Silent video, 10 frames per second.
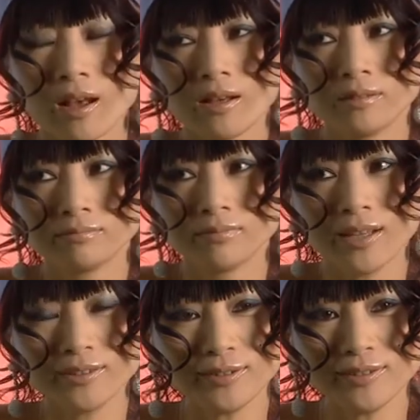
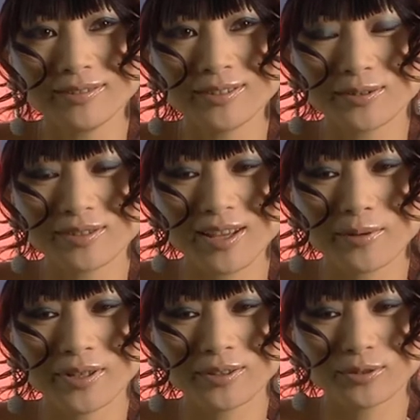I don't know, they use
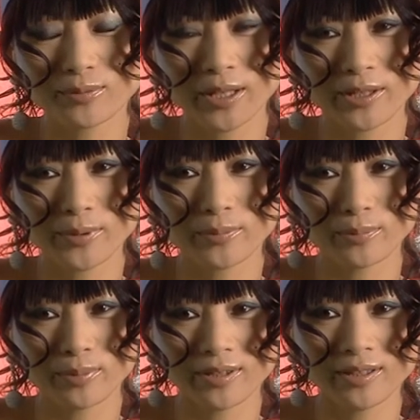that way to make people
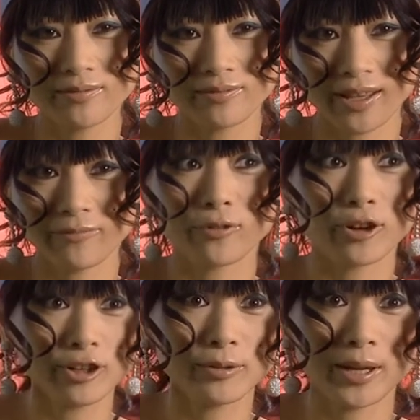believe. And for
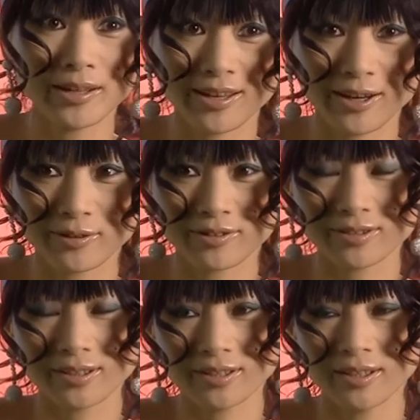her, my character,
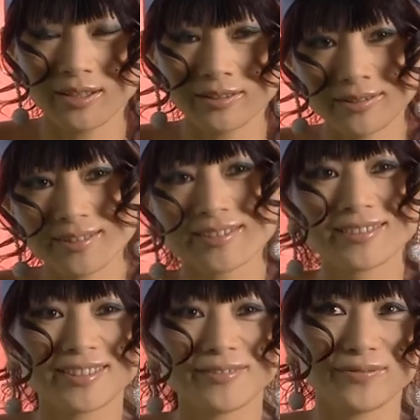say, this is a
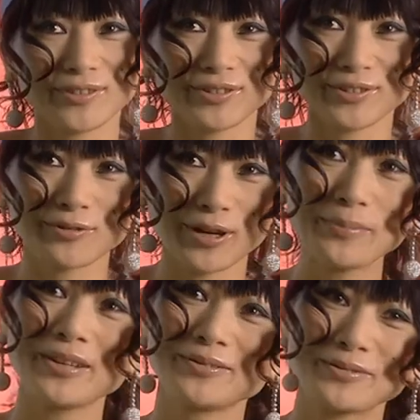good thing for you. Your
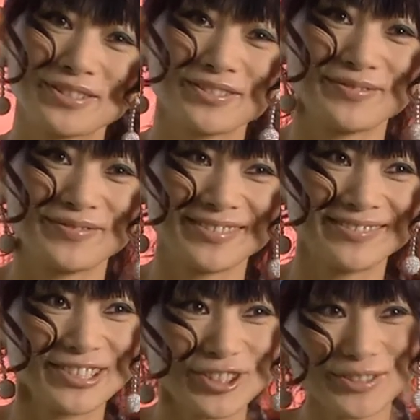grandmother will serve you.
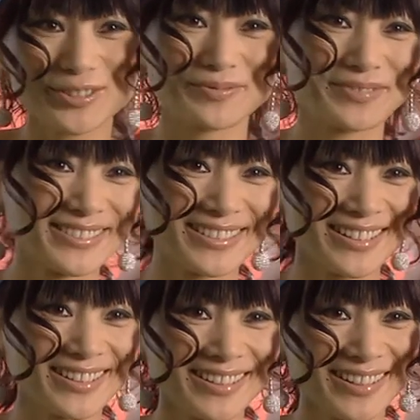The children will eat it.